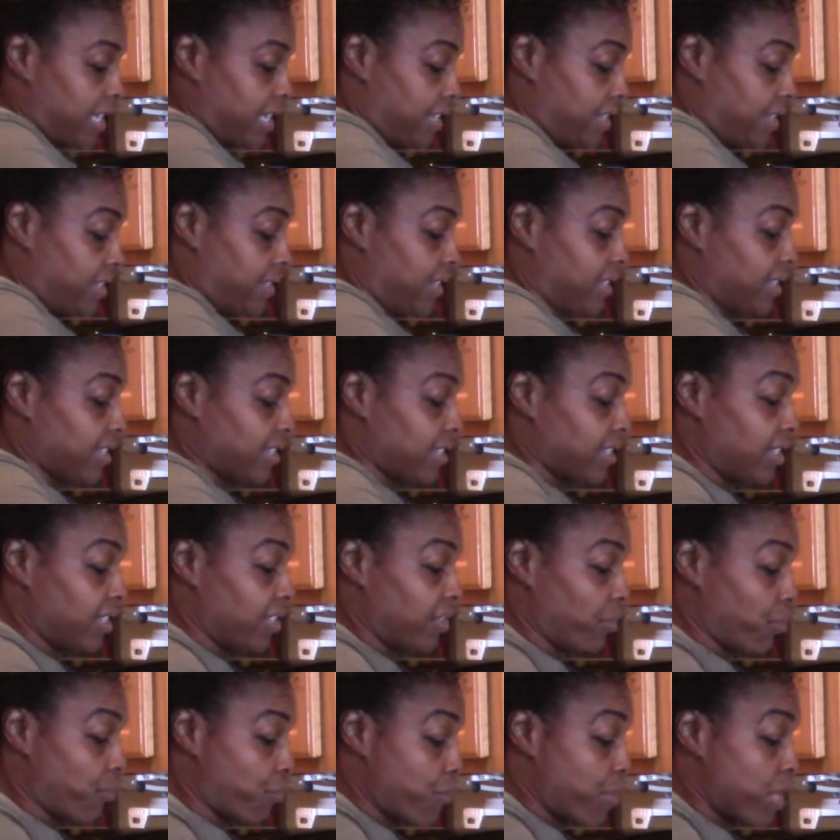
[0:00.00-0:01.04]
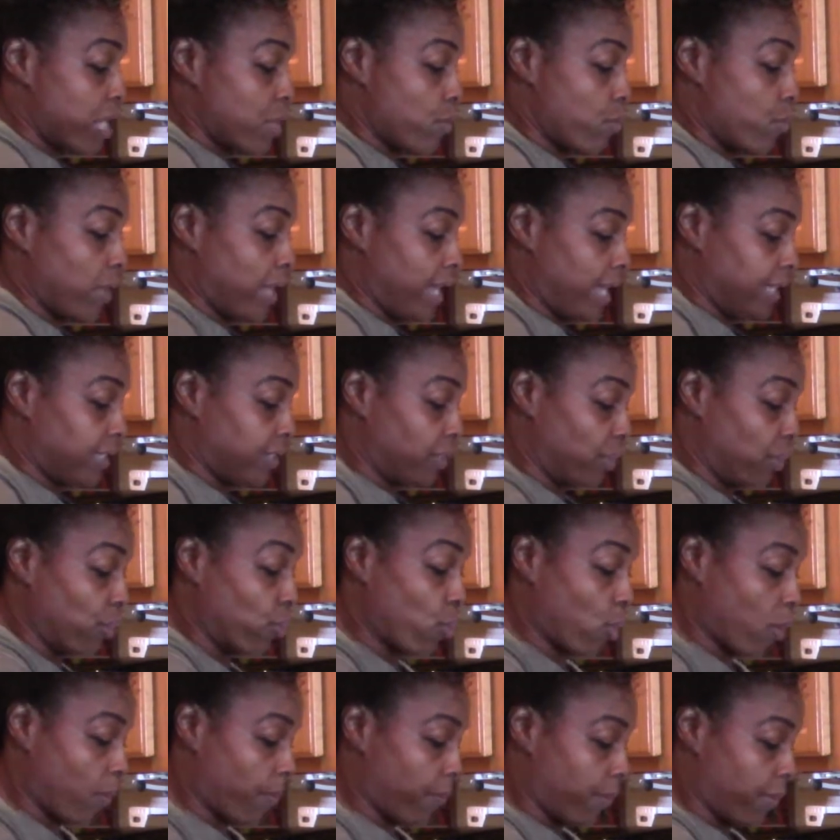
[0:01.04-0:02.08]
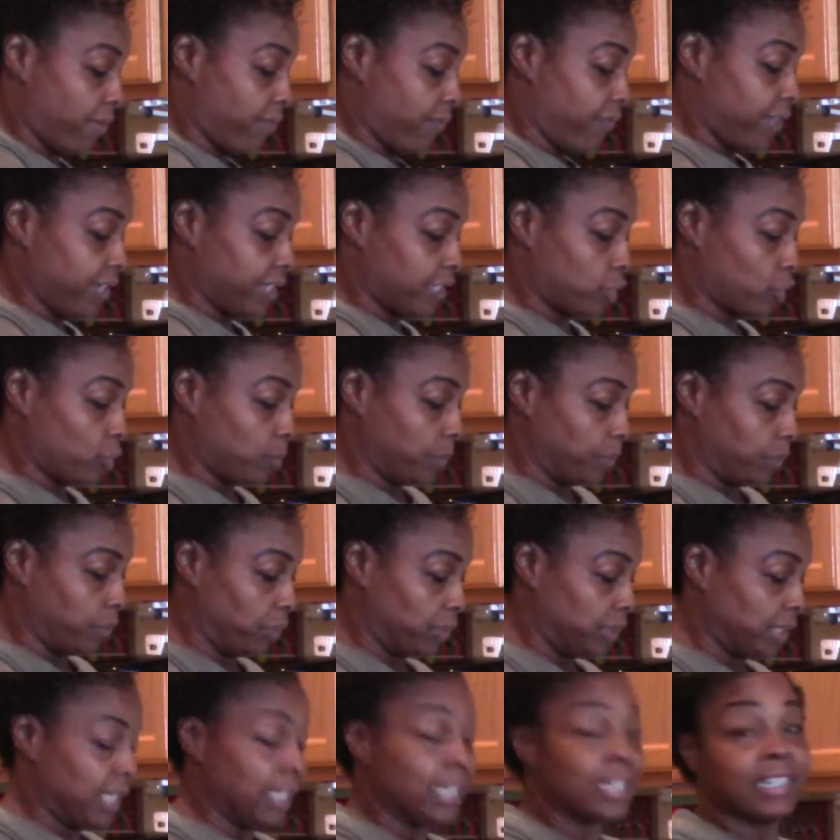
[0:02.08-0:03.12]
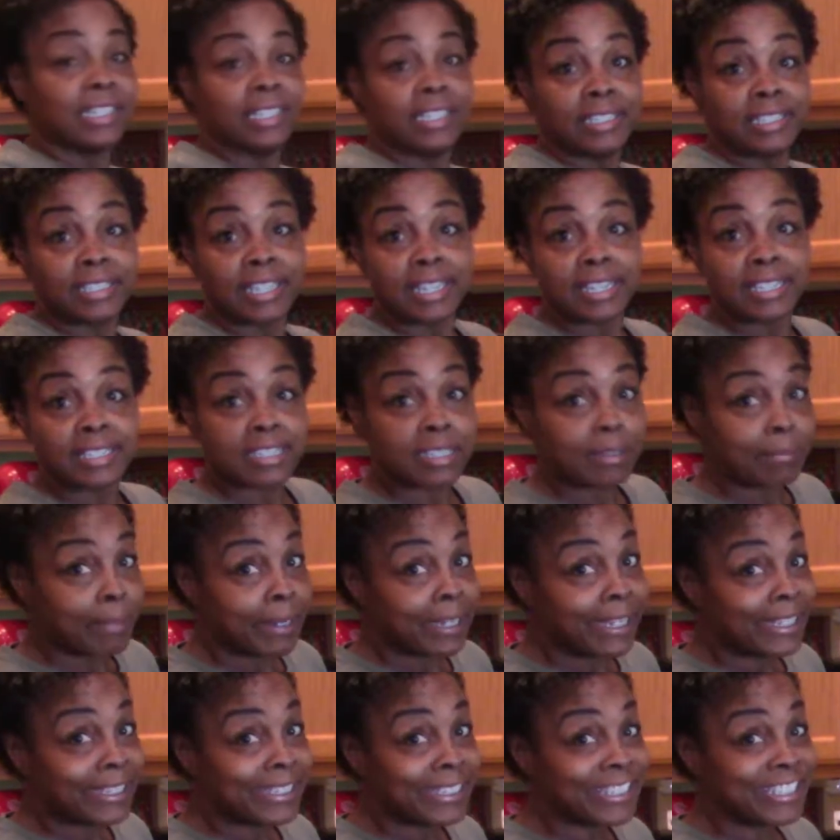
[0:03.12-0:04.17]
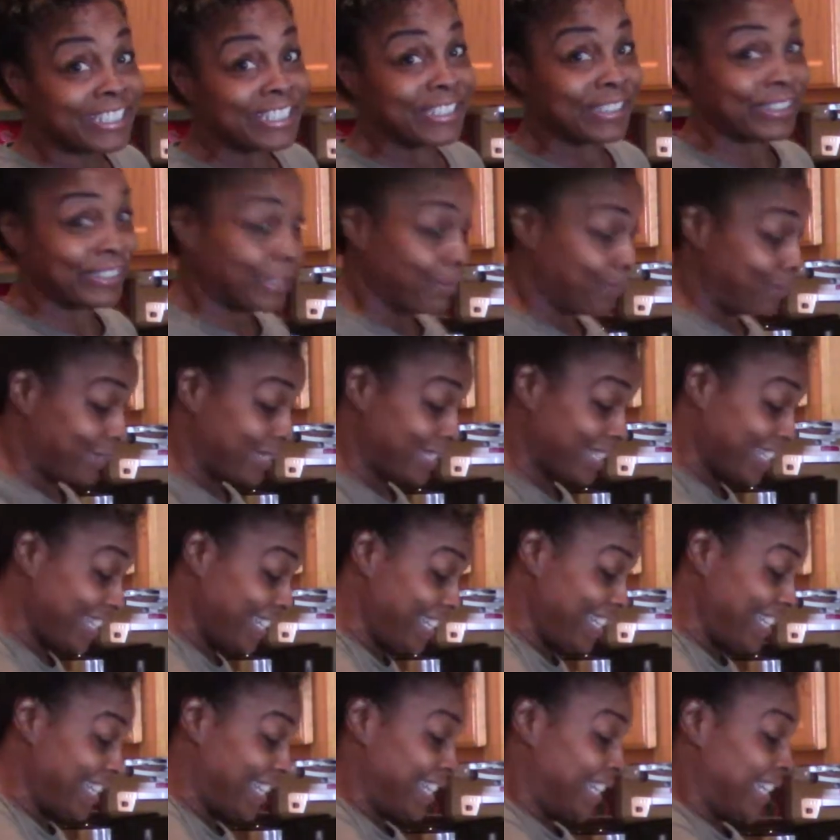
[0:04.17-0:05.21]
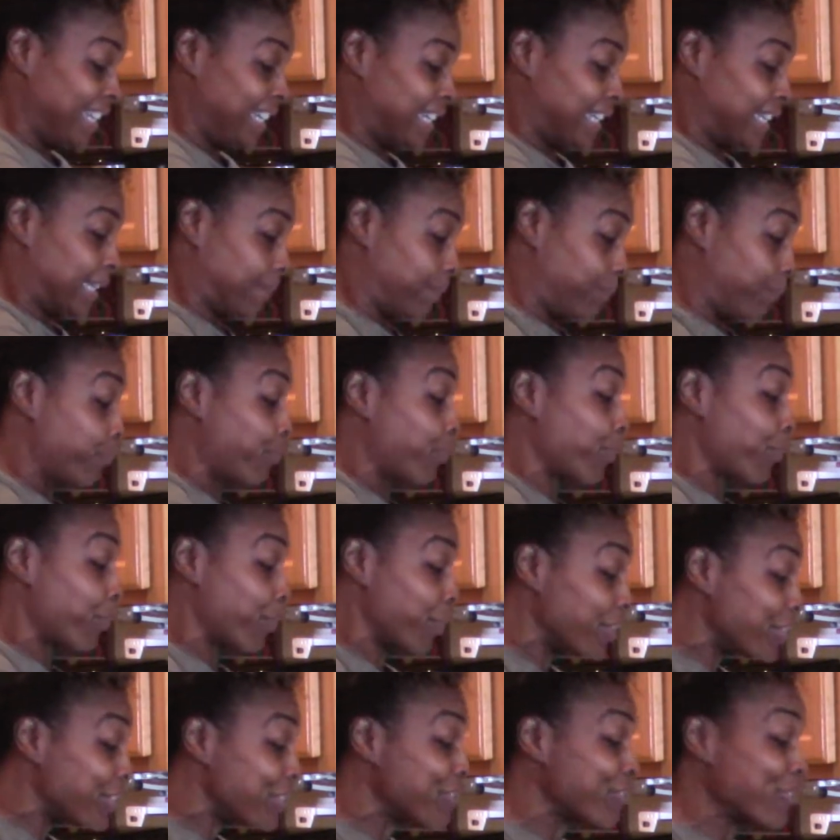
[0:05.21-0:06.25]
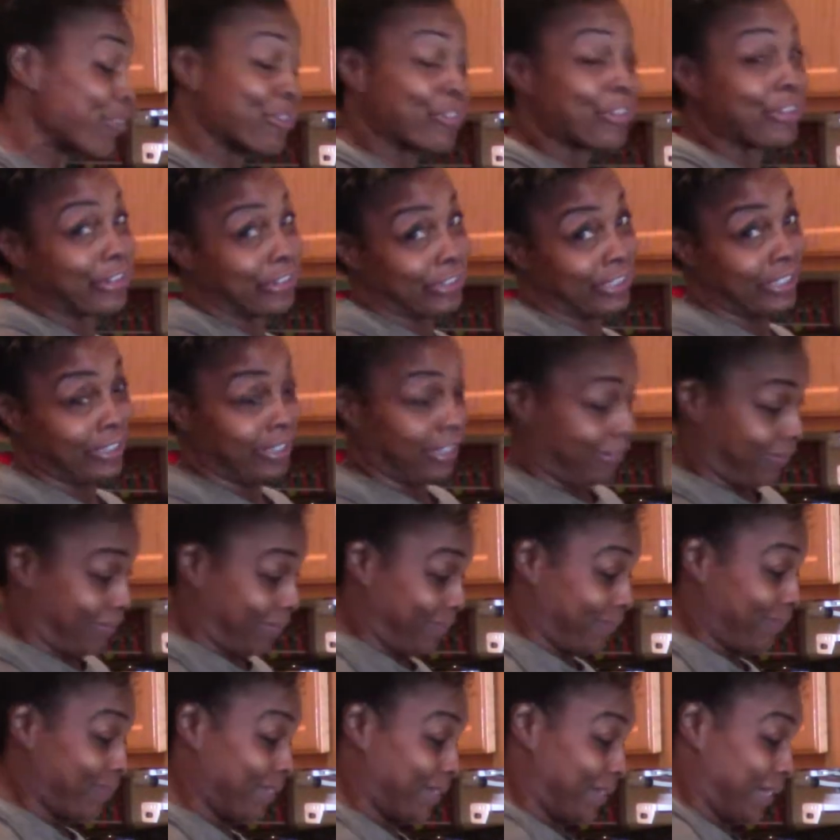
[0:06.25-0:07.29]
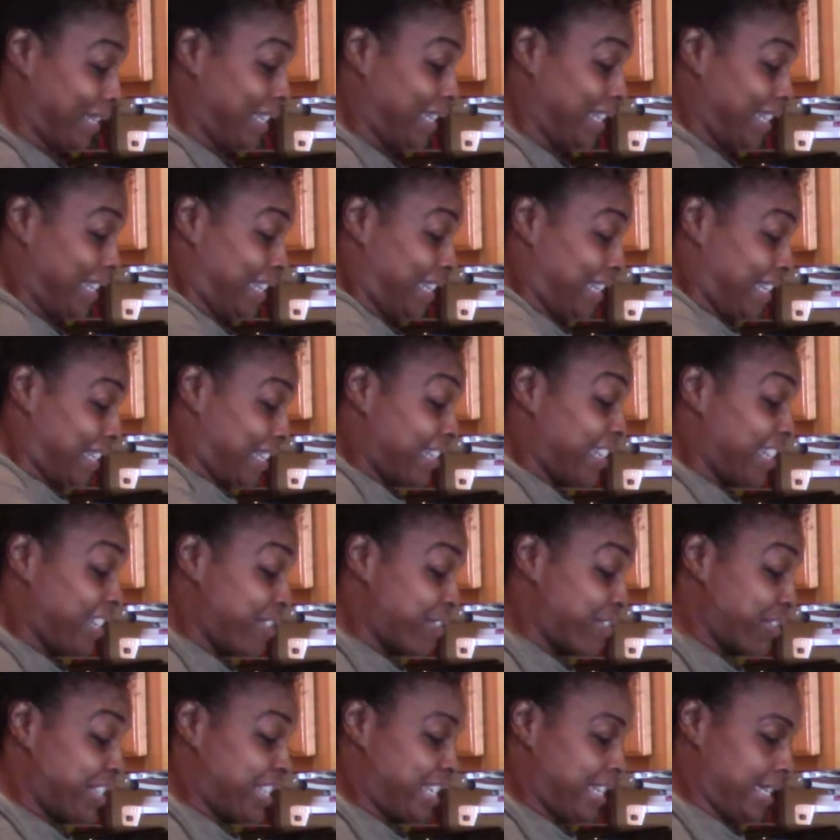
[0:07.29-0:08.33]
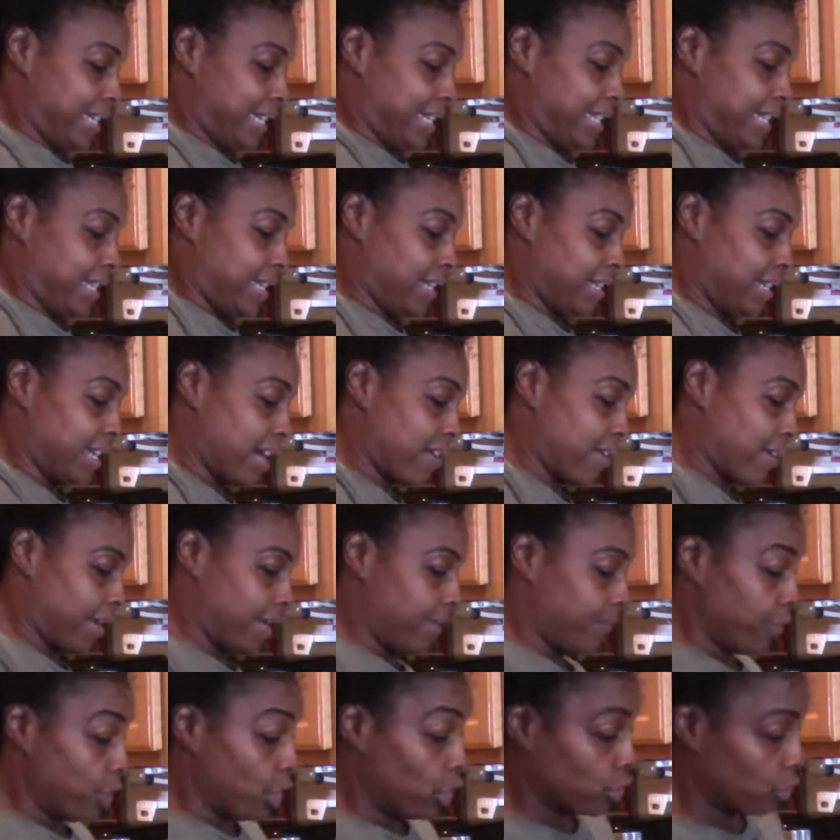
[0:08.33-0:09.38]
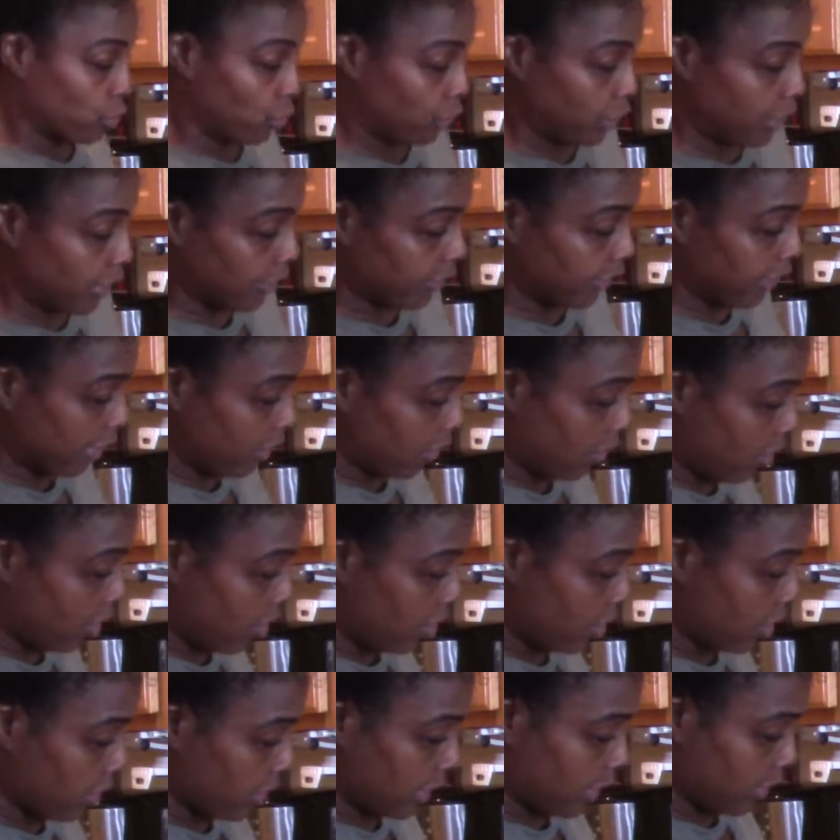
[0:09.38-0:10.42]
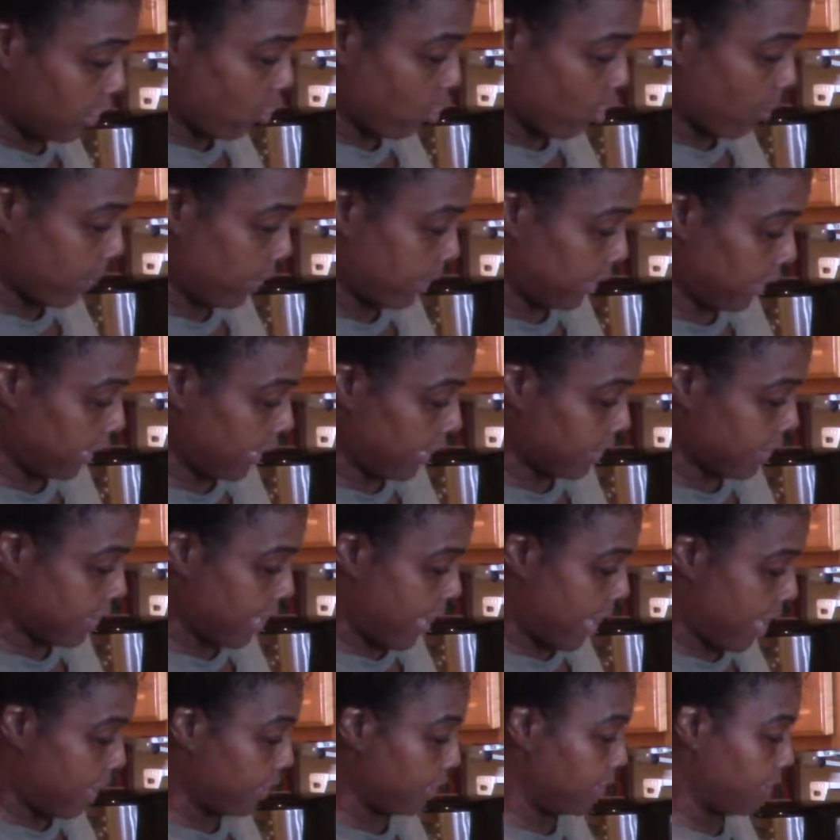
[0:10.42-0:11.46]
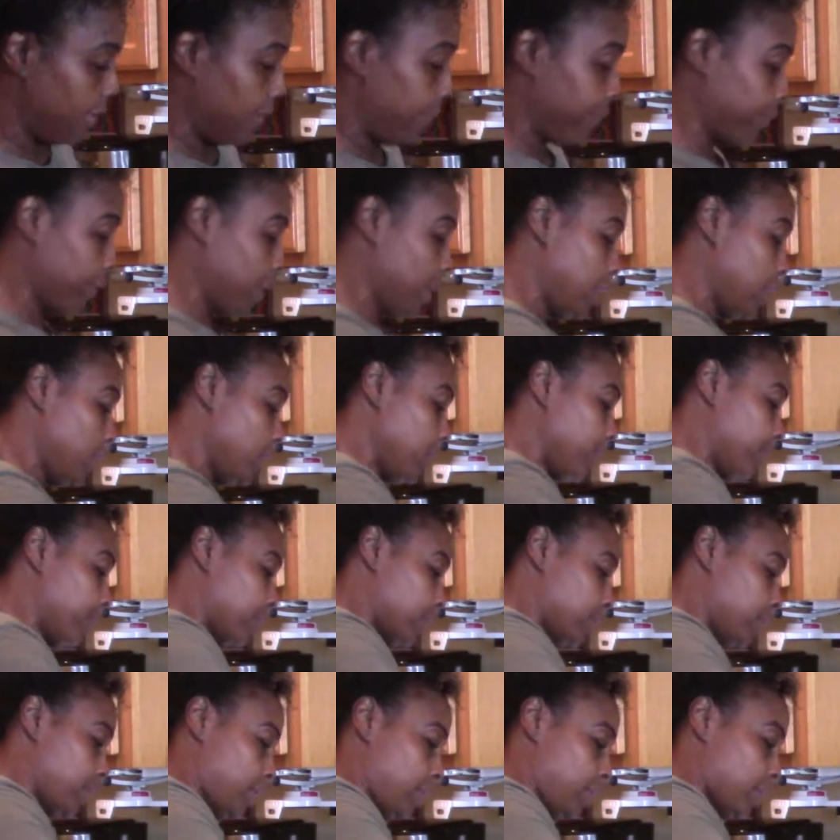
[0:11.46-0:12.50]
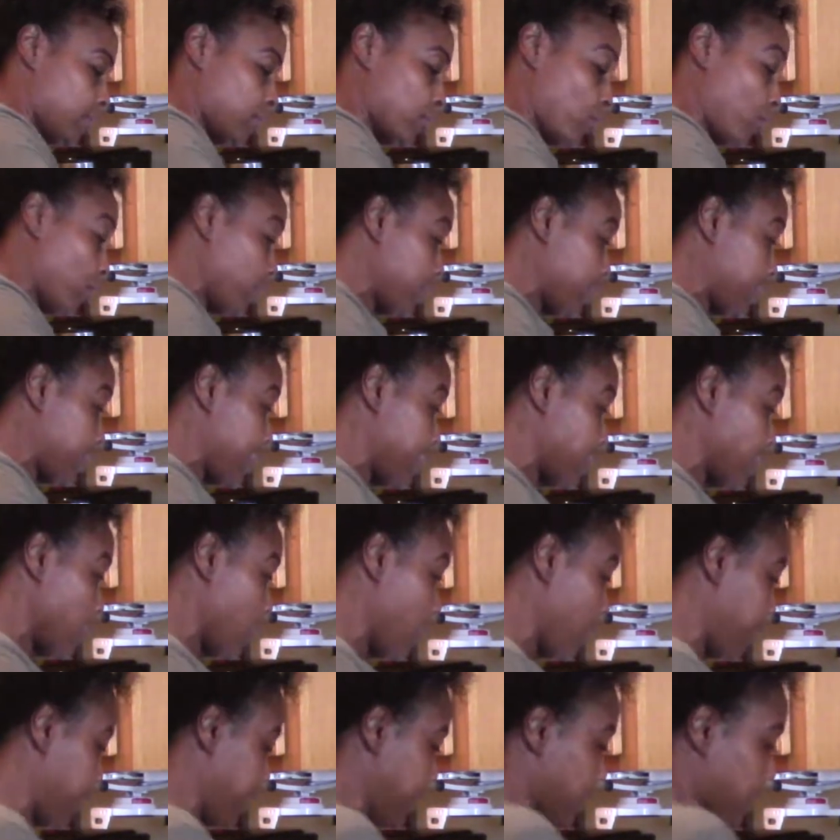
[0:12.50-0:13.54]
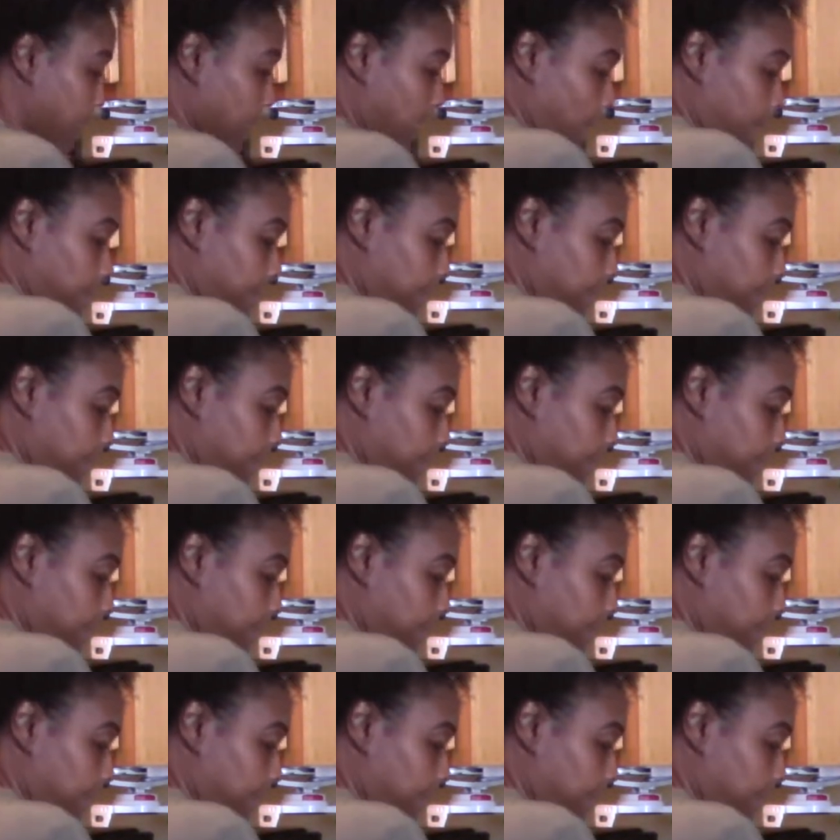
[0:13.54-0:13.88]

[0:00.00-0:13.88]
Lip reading: this is a great way to incorporate vegetables in a tasty bite, you know, in a biscuit. And I'm pretty sure they're going to love them. Guaranteed. All right, so you get that all incorporated like that. So once that's all mixed up,